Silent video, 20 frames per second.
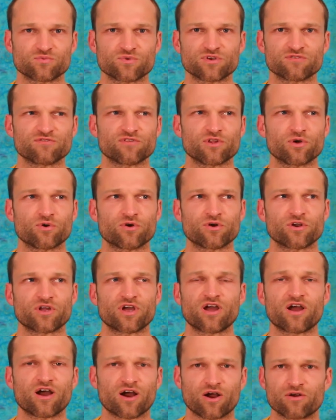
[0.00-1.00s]
We've lowered
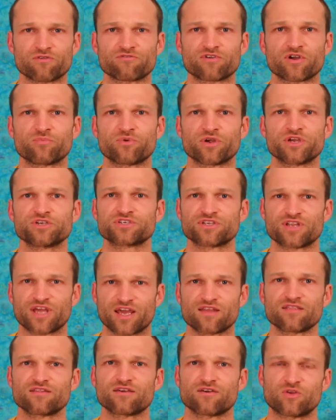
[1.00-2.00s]
our vibration
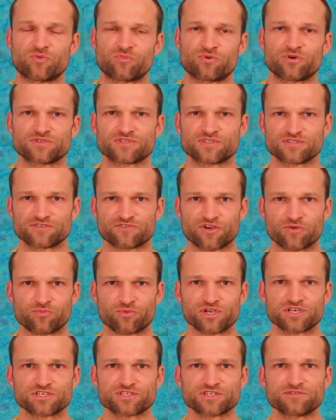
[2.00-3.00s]
and the other person's
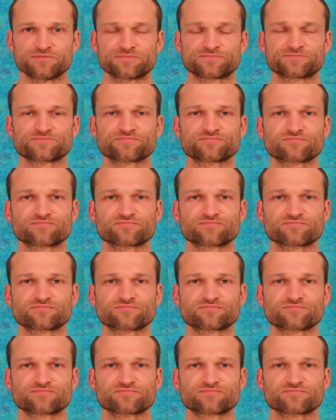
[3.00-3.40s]
vibration.